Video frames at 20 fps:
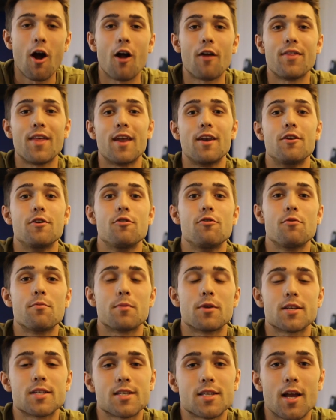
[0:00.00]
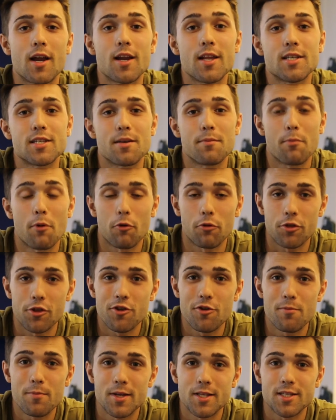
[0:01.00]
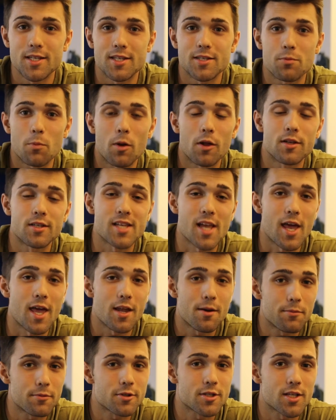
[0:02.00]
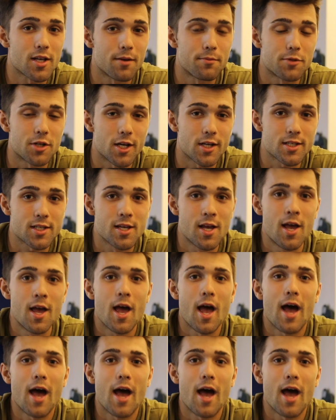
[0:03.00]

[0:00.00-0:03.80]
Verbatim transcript: are that numerous studies in both humans as well as animal subjects